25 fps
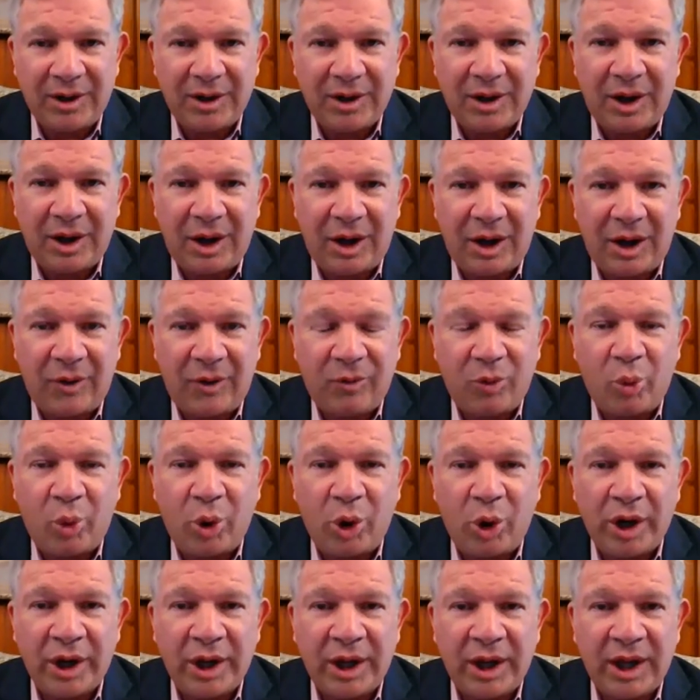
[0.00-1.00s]
of
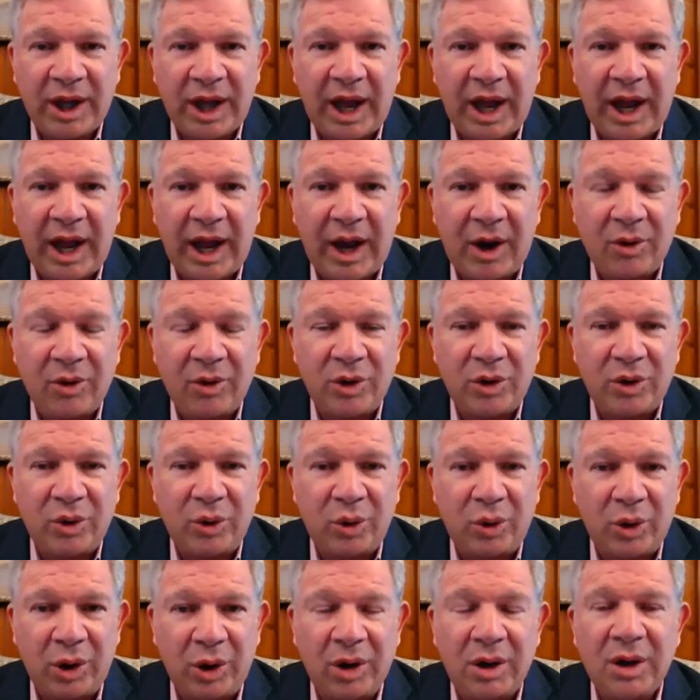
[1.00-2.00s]
working out
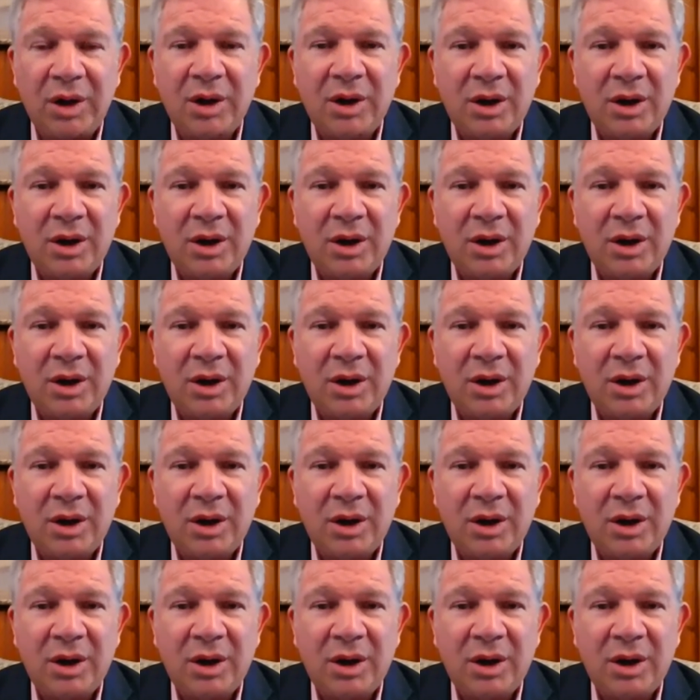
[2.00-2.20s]
your